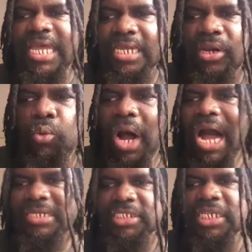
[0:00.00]
they can
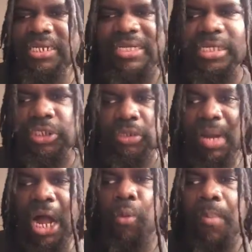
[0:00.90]
watch it and it's
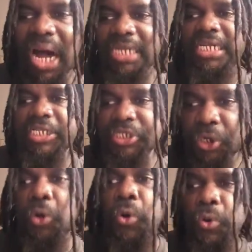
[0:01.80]
about money
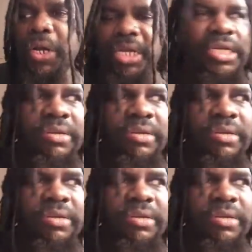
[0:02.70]
too